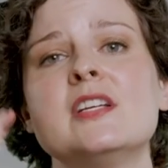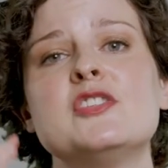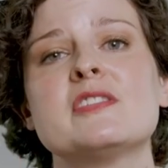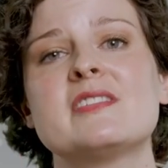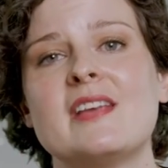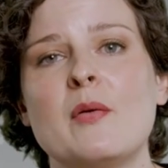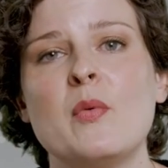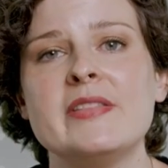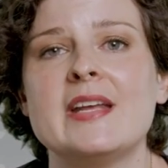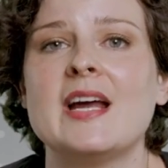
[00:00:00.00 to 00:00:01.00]
Just get
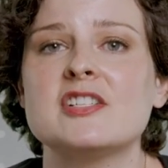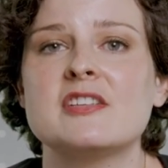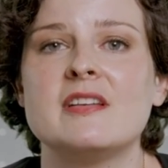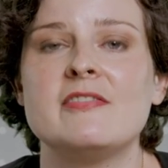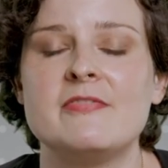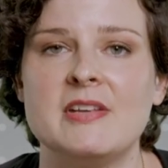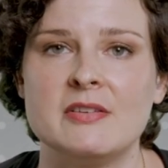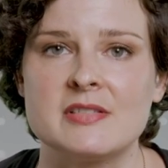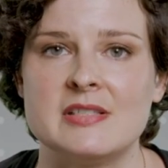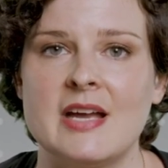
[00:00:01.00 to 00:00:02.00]
one that actually
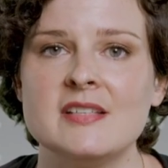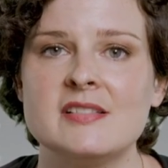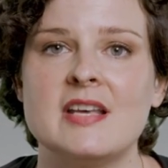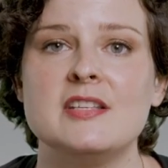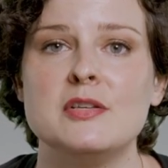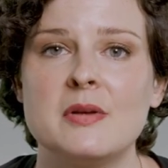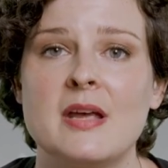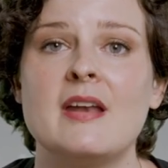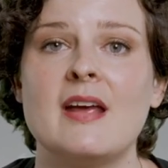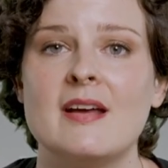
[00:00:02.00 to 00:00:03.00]
feels nice, that you can